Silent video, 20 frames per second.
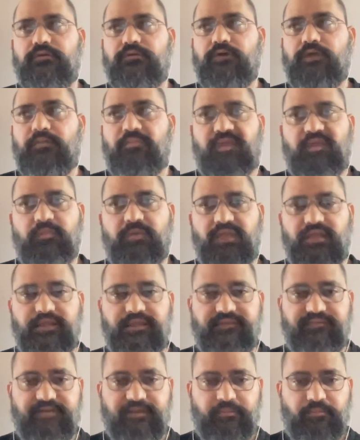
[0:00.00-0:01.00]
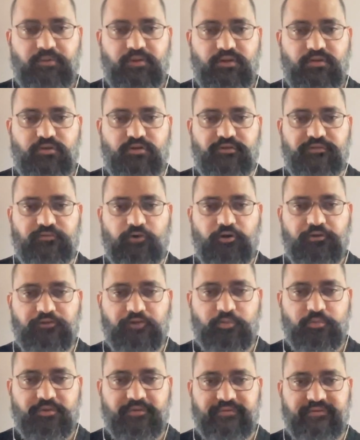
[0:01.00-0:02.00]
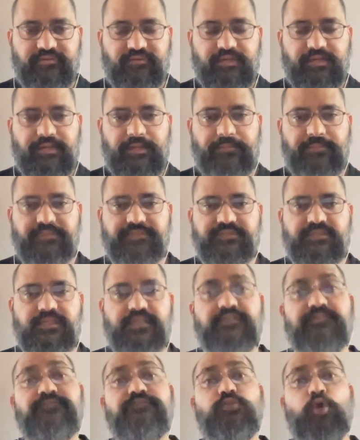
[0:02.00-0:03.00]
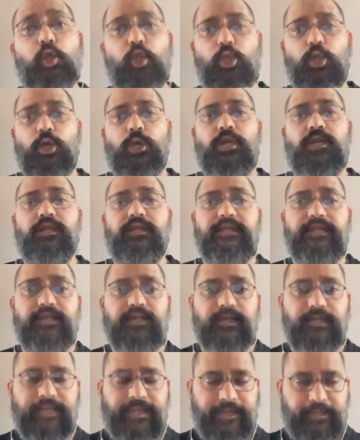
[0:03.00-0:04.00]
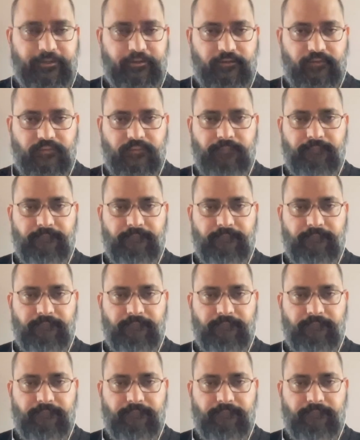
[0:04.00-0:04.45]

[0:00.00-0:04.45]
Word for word: and maybe in November or October they will come and say it is no longer legal tender.